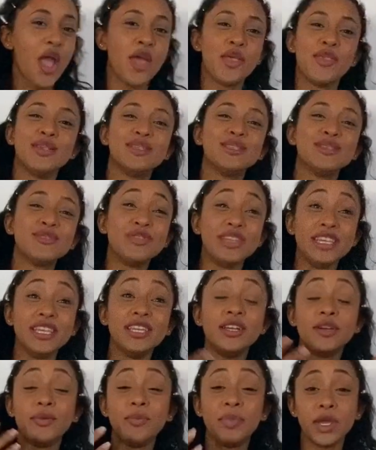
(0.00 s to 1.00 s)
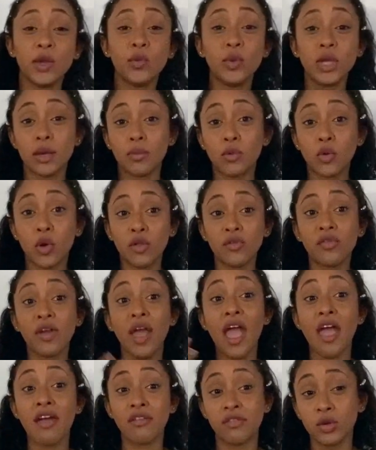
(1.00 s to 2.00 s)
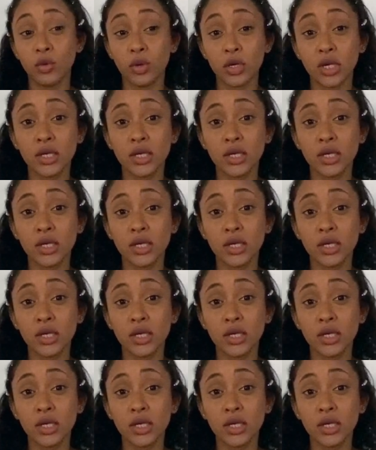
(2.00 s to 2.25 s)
This is a really big wake up call for everyone